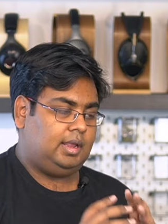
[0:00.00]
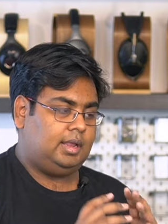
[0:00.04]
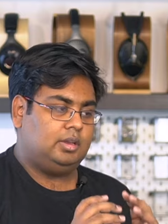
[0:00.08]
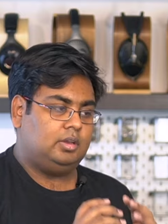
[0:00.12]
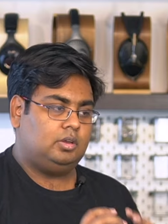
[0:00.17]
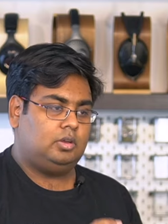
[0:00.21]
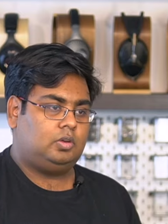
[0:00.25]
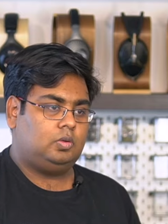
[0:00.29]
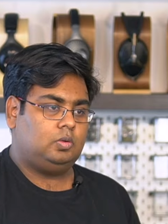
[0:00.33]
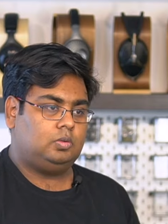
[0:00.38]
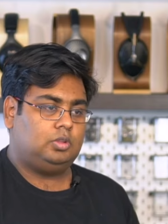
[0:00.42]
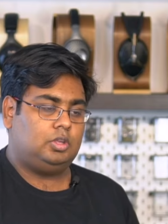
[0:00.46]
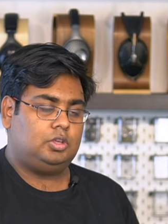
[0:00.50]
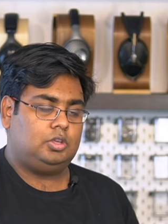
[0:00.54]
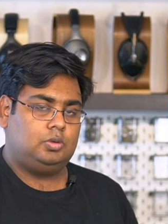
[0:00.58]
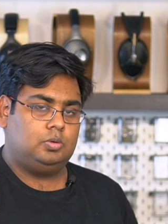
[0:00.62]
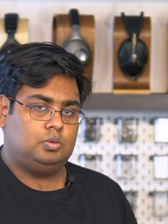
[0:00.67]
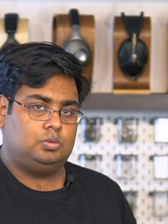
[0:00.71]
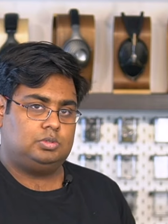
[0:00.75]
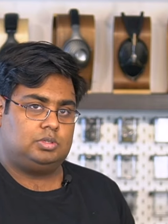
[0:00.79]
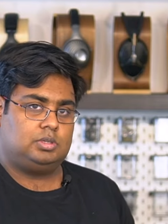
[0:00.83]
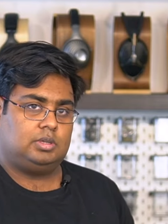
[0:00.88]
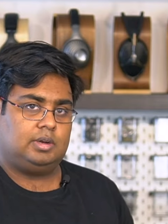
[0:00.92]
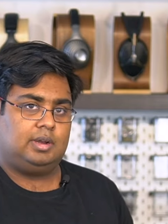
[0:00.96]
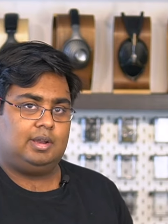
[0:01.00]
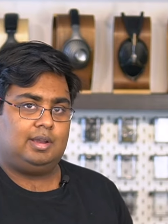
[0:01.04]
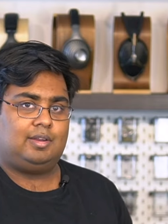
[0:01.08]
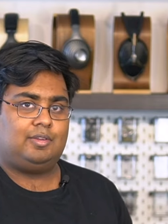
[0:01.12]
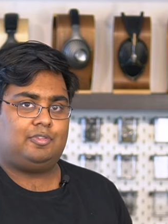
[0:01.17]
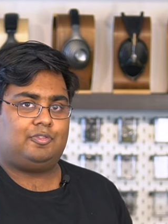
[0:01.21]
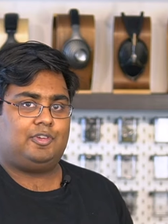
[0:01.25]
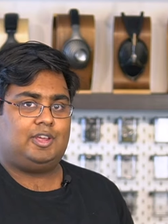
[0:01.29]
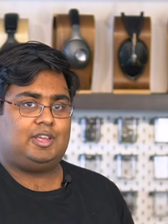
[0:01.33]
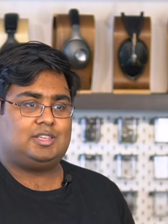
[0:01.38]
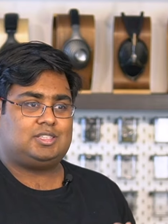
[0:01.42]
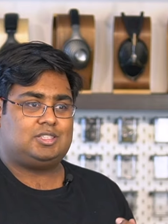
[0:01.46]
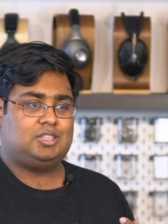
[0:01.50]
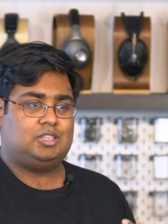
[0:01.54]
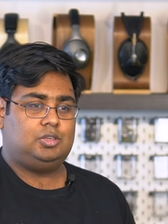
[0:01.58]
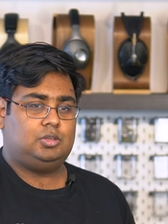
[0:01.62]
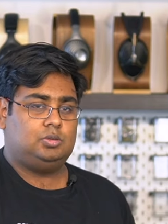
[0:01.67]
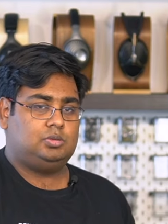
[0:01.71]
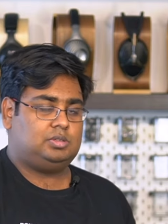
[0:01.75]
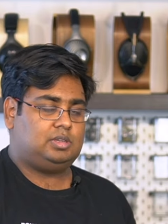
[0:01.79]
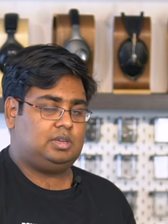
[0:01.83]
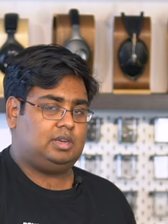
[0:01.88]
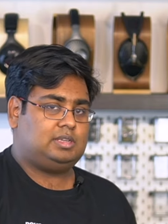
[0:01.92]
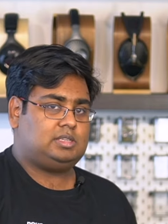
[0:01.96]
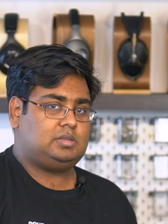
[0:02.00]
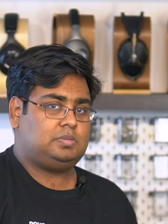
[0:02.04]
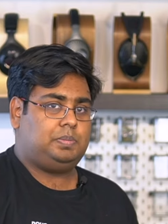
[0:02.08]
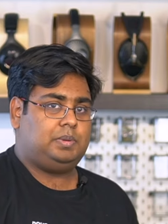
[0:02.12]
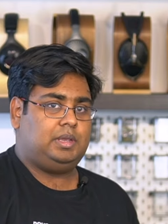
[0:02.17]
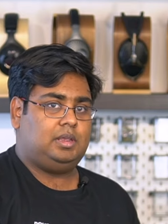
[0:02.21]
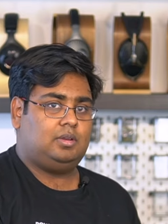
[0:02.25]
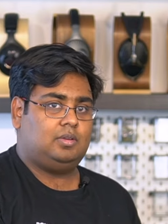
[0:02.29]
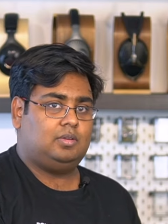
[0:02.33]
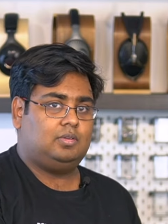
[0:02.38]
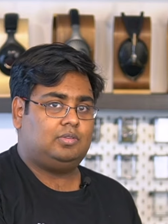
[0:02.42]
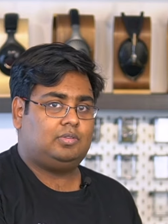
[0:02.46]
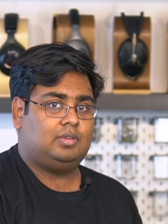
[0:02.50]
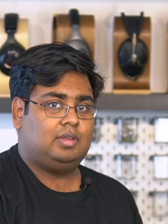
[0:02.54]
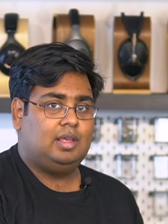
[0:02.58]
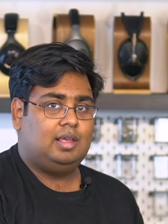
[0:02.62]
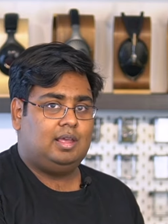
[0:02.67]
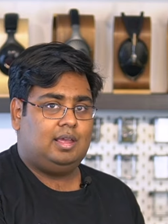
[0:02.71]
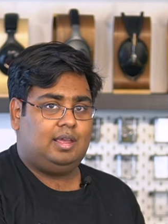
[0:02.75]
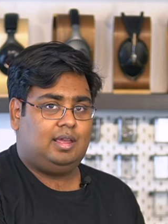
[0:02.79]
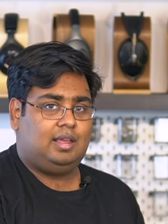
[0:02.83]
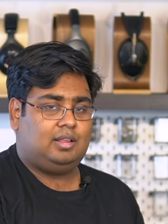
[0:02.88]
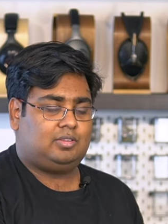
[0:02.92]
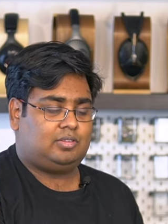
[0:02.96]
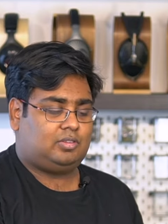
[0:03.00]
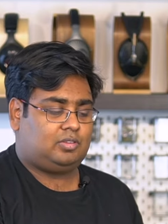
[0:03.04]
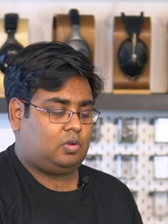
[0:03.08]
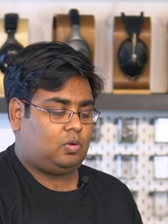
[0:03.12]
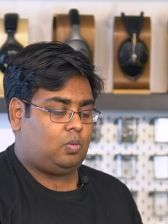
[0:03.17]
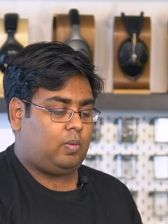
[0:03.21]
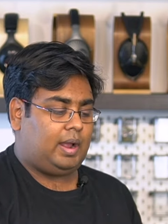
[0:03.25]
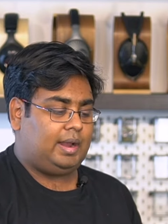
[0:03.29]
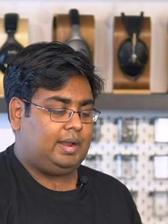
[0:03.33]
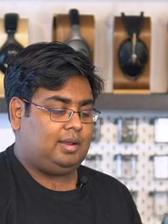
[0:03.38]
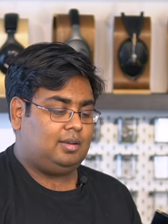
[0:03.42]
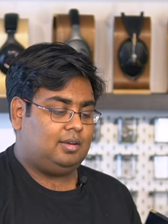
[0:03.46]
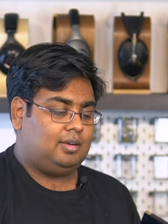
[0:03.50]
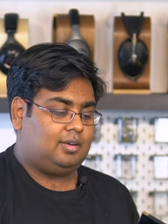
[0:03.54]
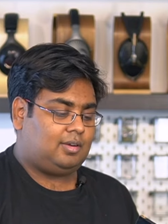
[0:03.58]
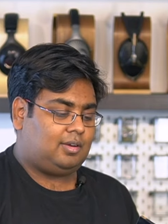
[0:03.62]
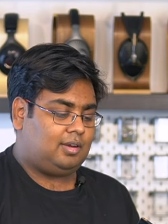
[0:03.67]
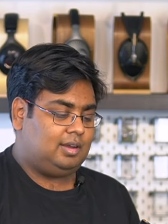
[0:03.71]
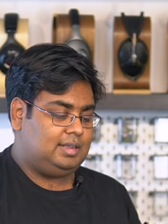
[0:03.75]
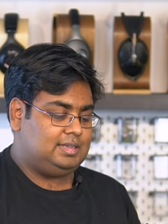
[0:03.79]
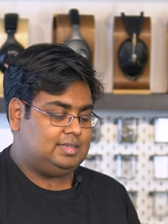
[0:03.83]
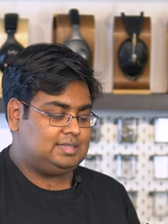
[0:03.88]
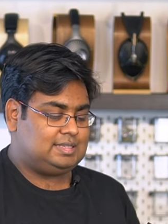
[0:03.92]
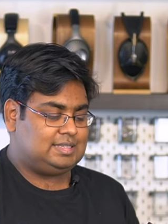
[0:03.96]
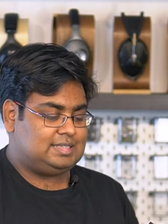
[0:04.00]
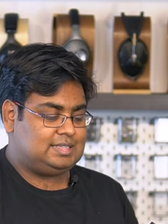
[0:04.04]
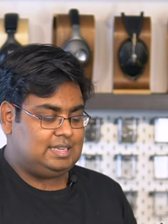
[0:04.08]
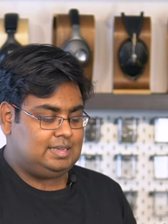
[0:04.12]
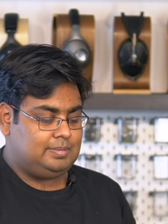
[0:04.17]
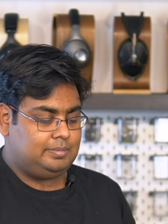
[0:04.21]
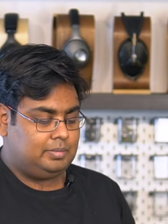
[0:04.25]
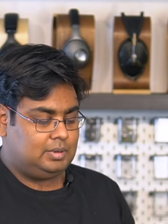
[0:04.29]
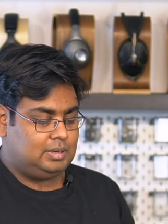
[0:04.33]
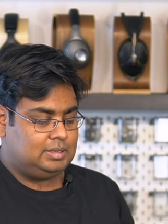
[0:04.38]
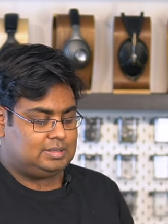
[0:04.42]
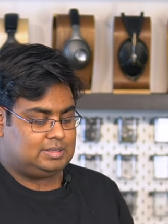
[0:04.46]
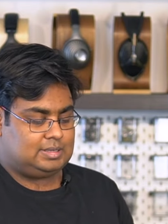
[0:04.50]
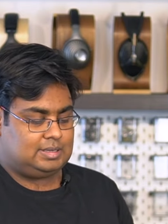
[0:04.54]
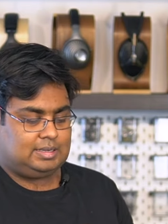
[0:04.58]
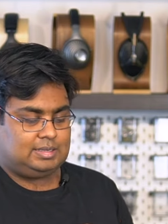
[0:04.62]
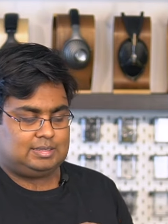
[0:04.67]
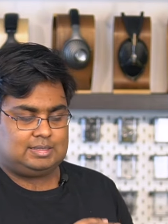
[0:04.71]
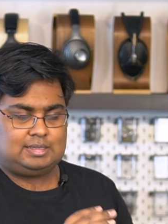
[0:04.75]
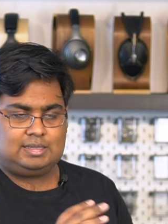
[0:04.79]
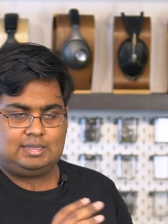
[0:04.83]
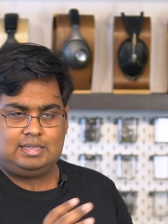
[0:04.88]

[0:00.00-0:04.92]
into the user interface, the user experience. It's quite literally seamless. It's